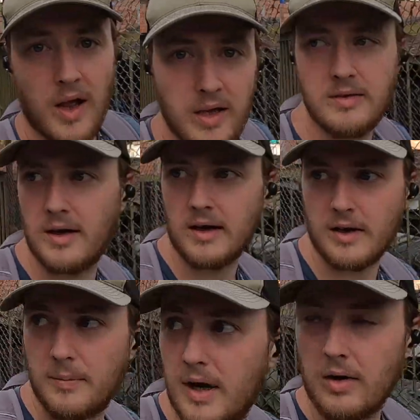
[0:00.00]
I talk
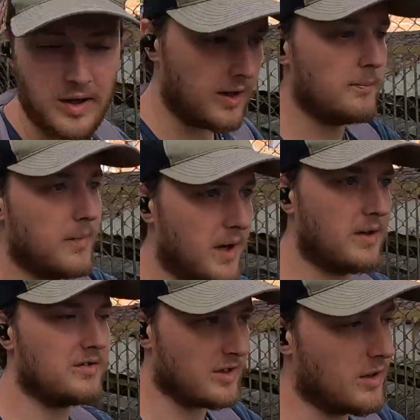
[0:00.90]
about in
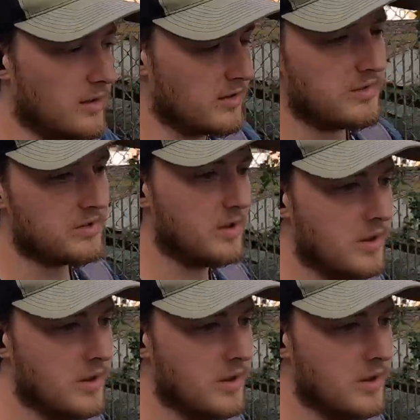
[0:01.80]
Manizales,